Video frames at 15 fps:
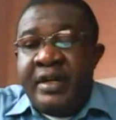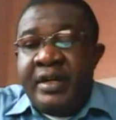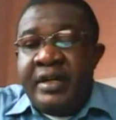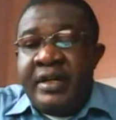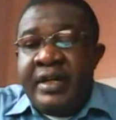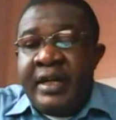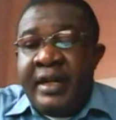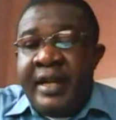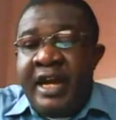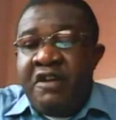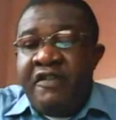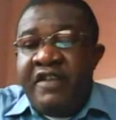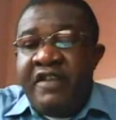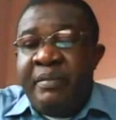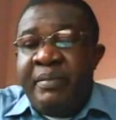The lack of the
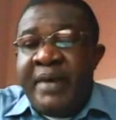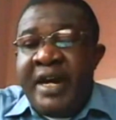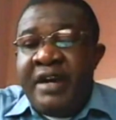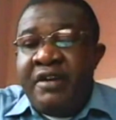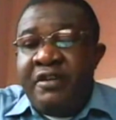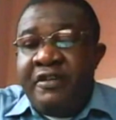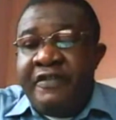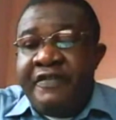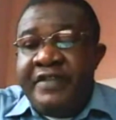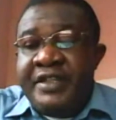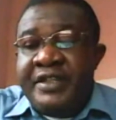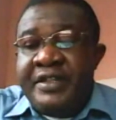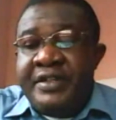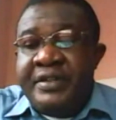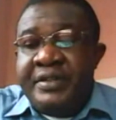back
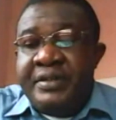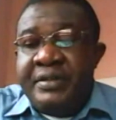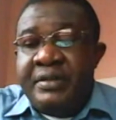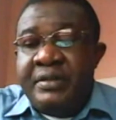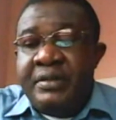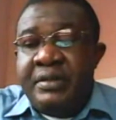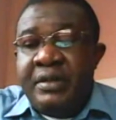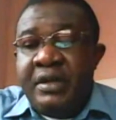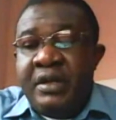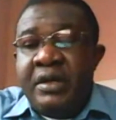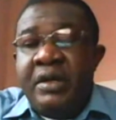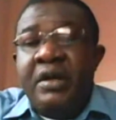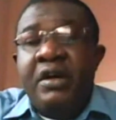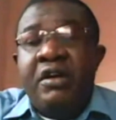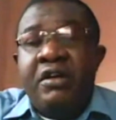office
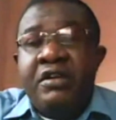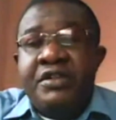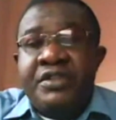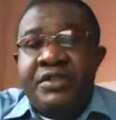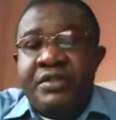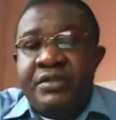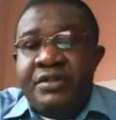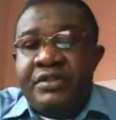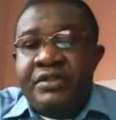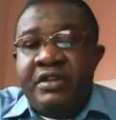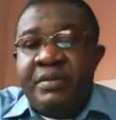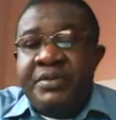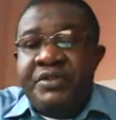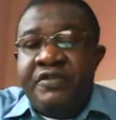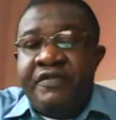also stops you
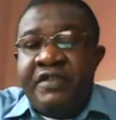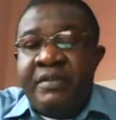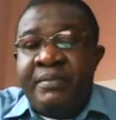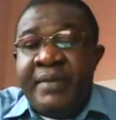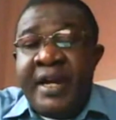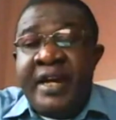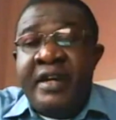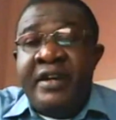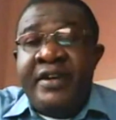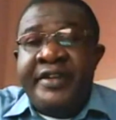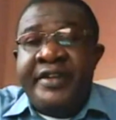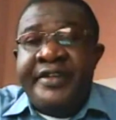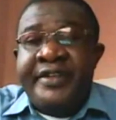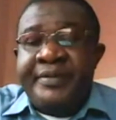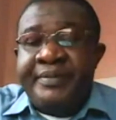from
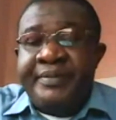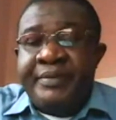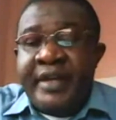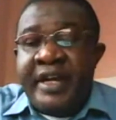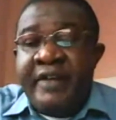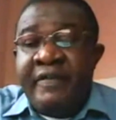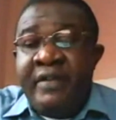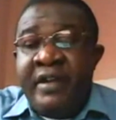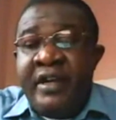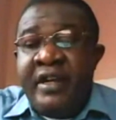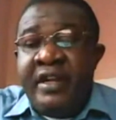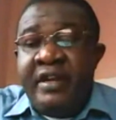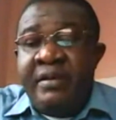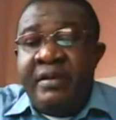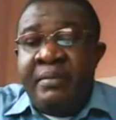migrating. I've laid
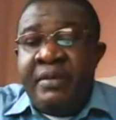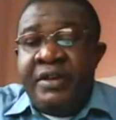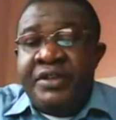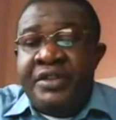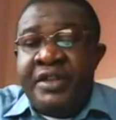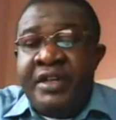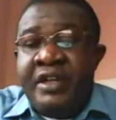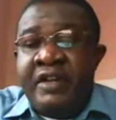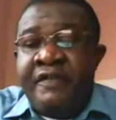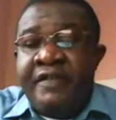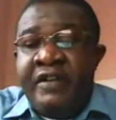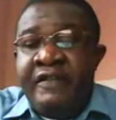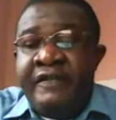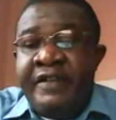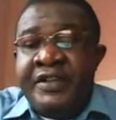much enough
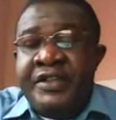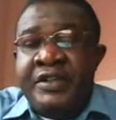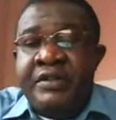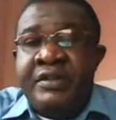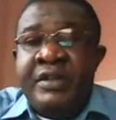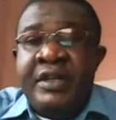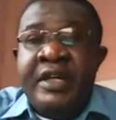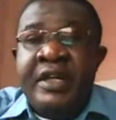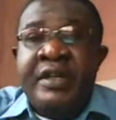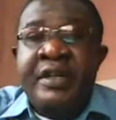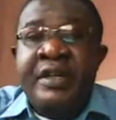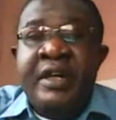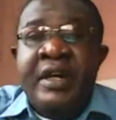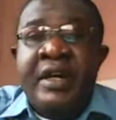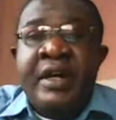emphasis on that.
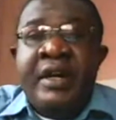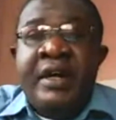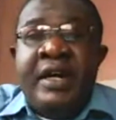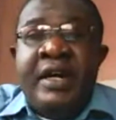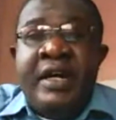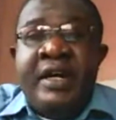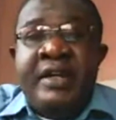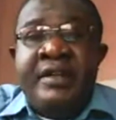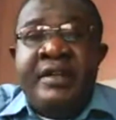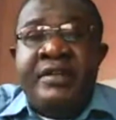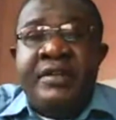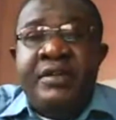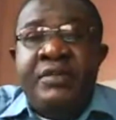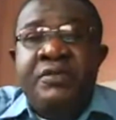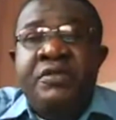And
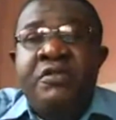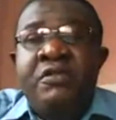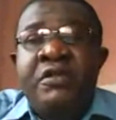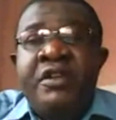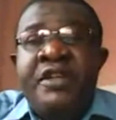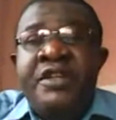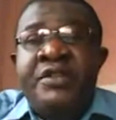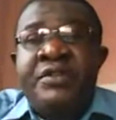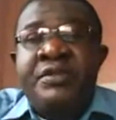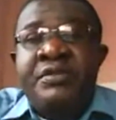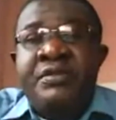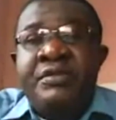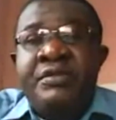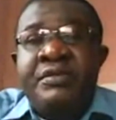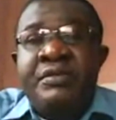we will need
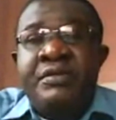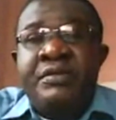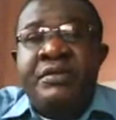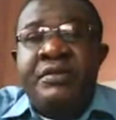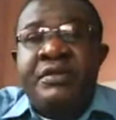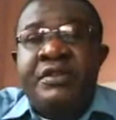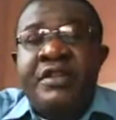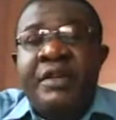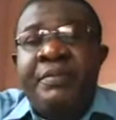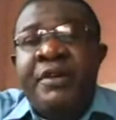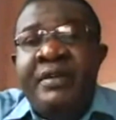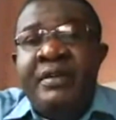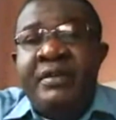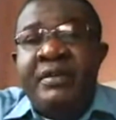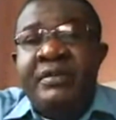to support
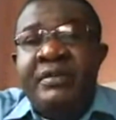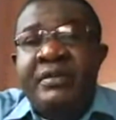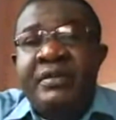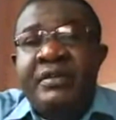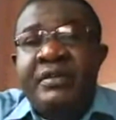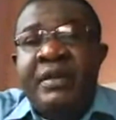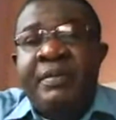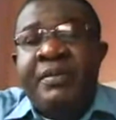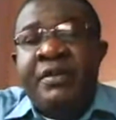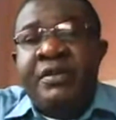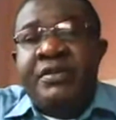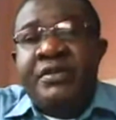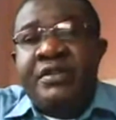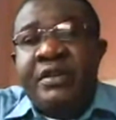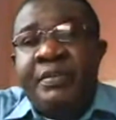admin,
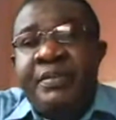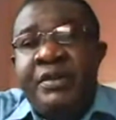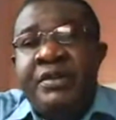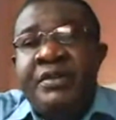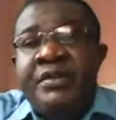support,